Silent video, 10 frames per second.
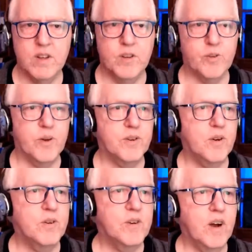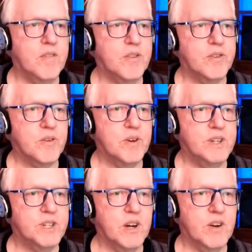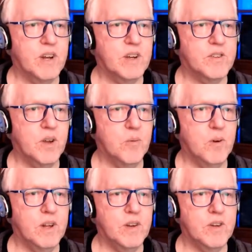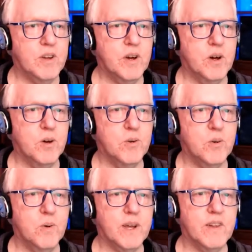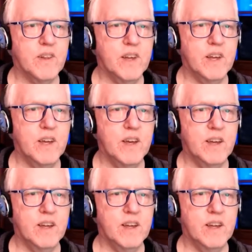So I turned off the screen sharing because I wanted to go quickly.